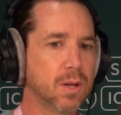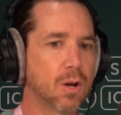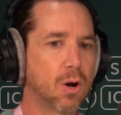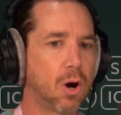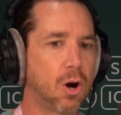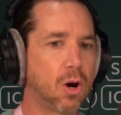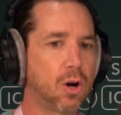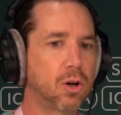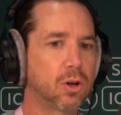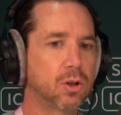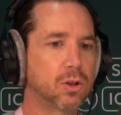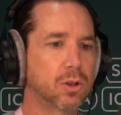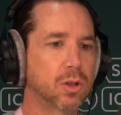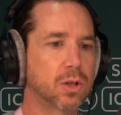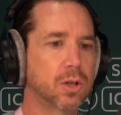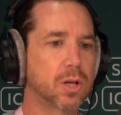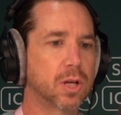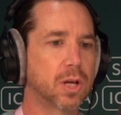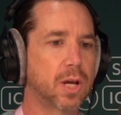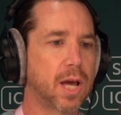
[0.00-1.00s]
all
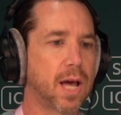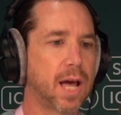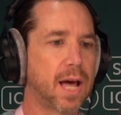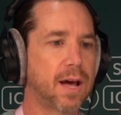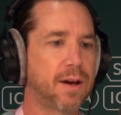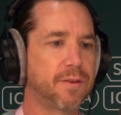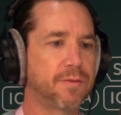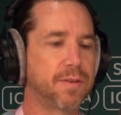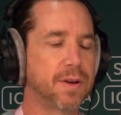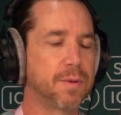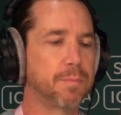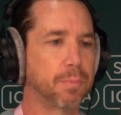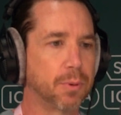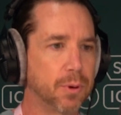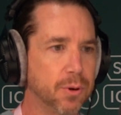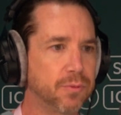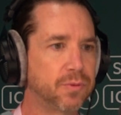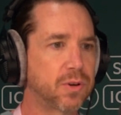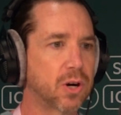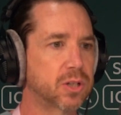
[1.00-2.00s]
have
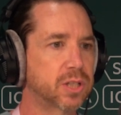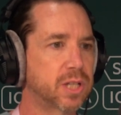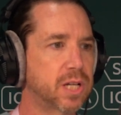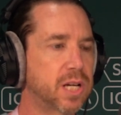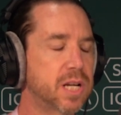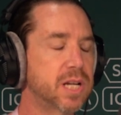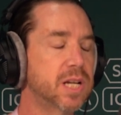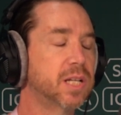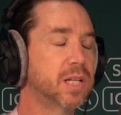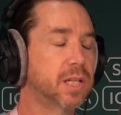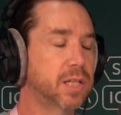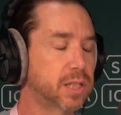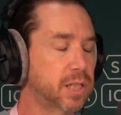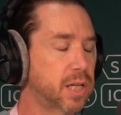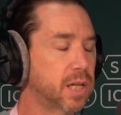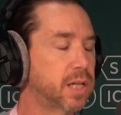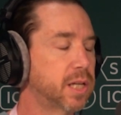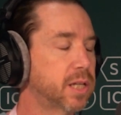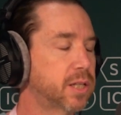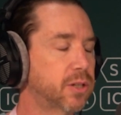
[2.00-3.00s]
improved our
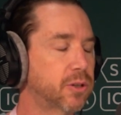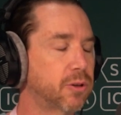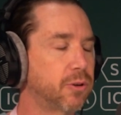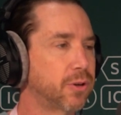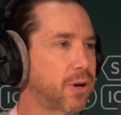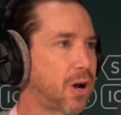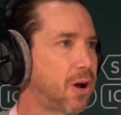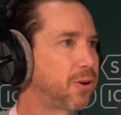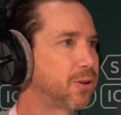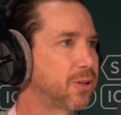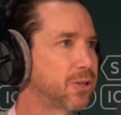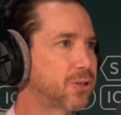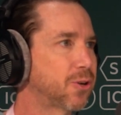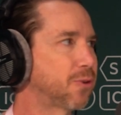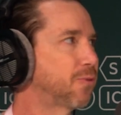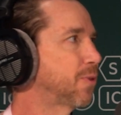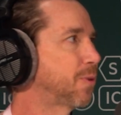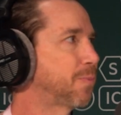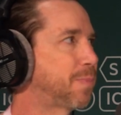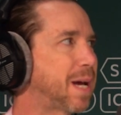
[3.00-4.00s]
statistical knowledge
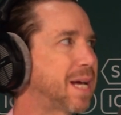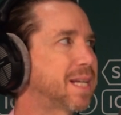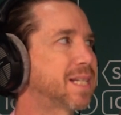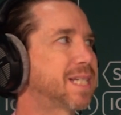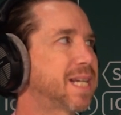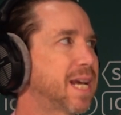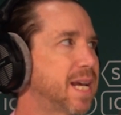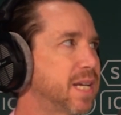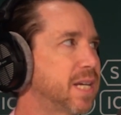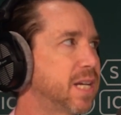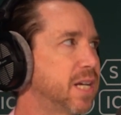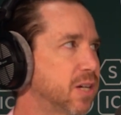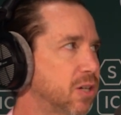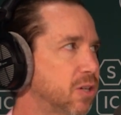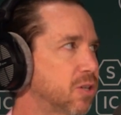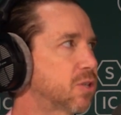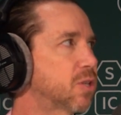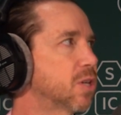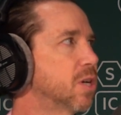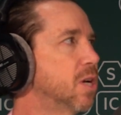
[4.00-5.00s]
over the past 10
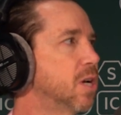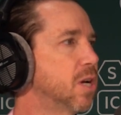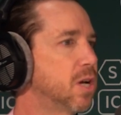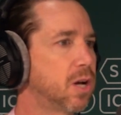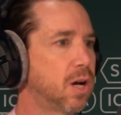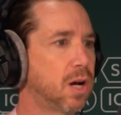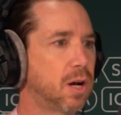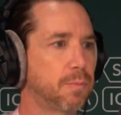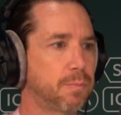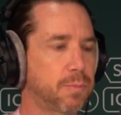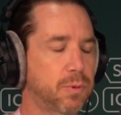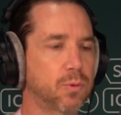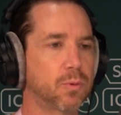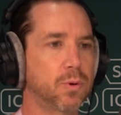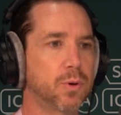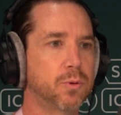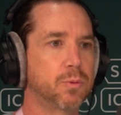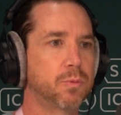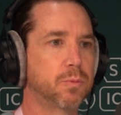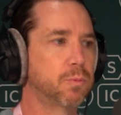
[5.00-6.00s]
years
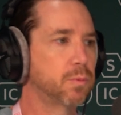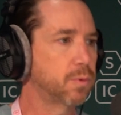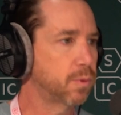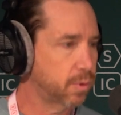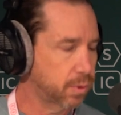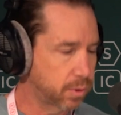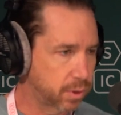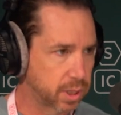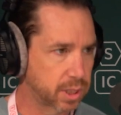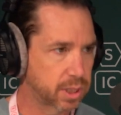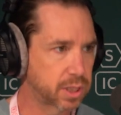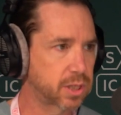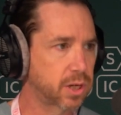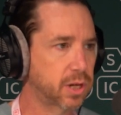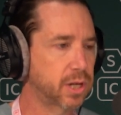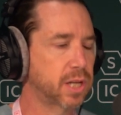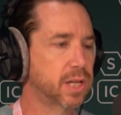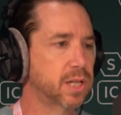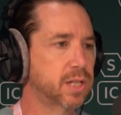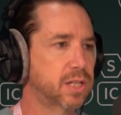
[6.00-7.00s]
through this
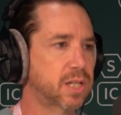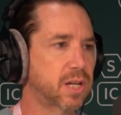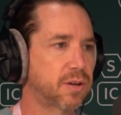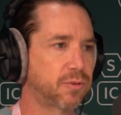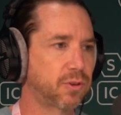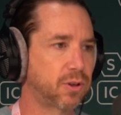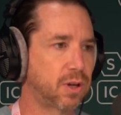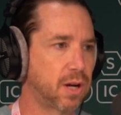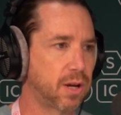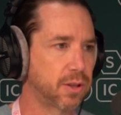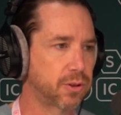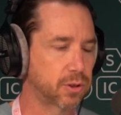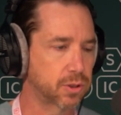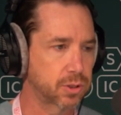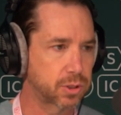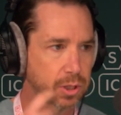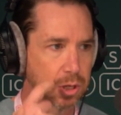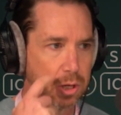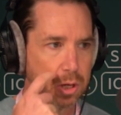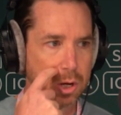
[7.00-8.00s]
study and several
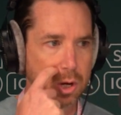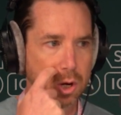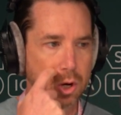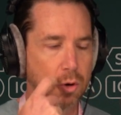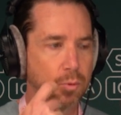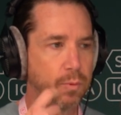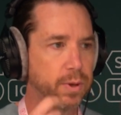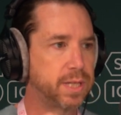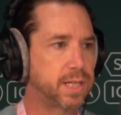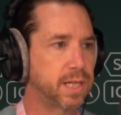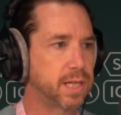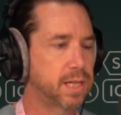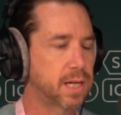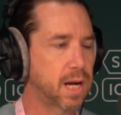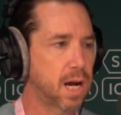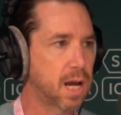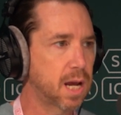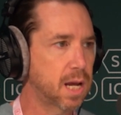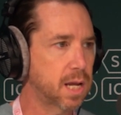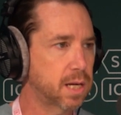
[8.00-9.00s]
others. We did
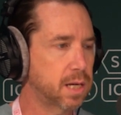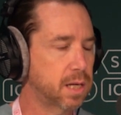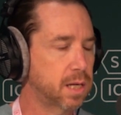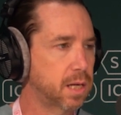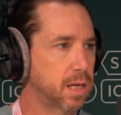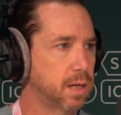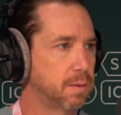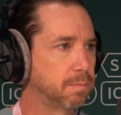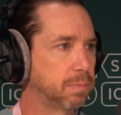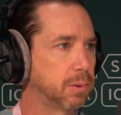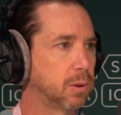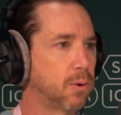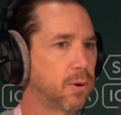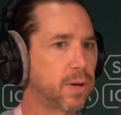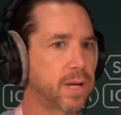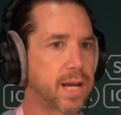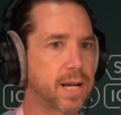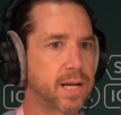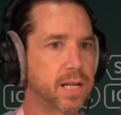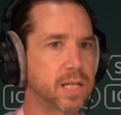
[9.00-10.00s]
not
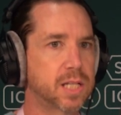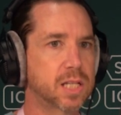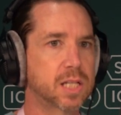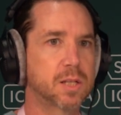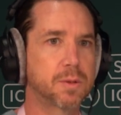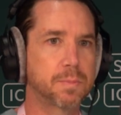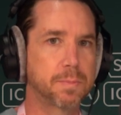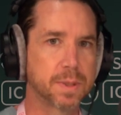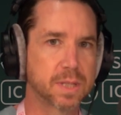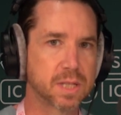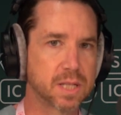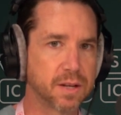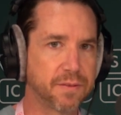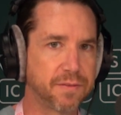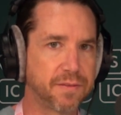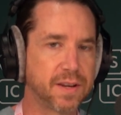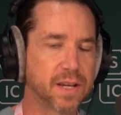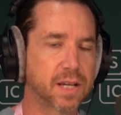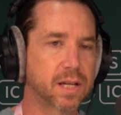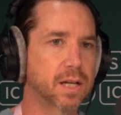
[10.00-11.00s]
employ any
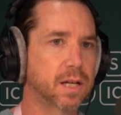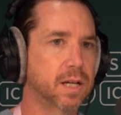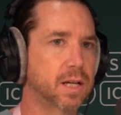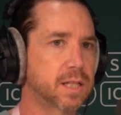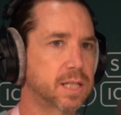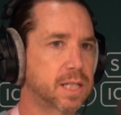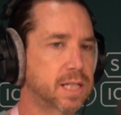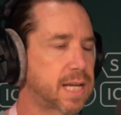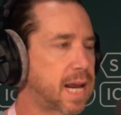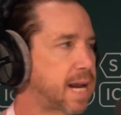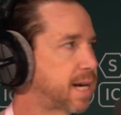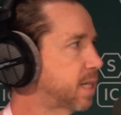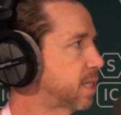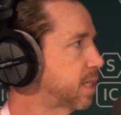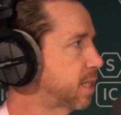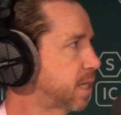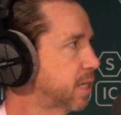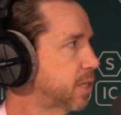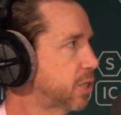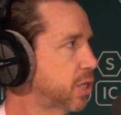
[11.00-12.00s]
specific
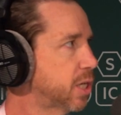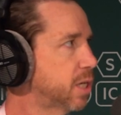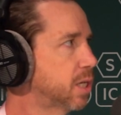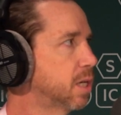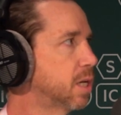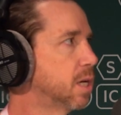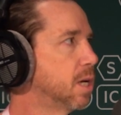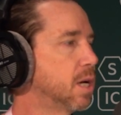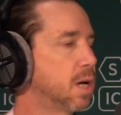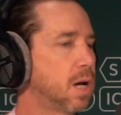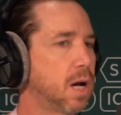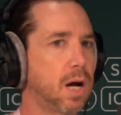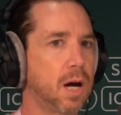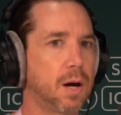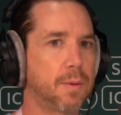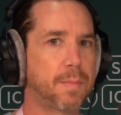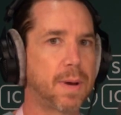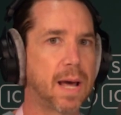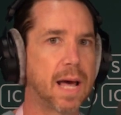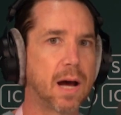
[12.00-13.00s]
statistician.
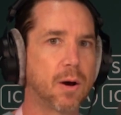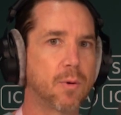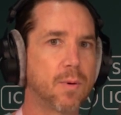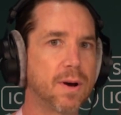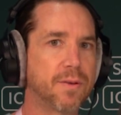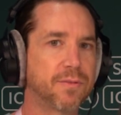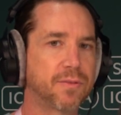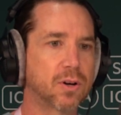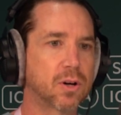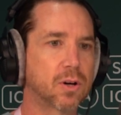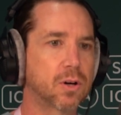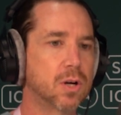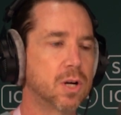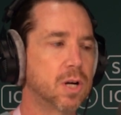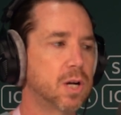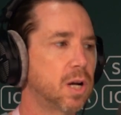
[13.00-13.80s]
However,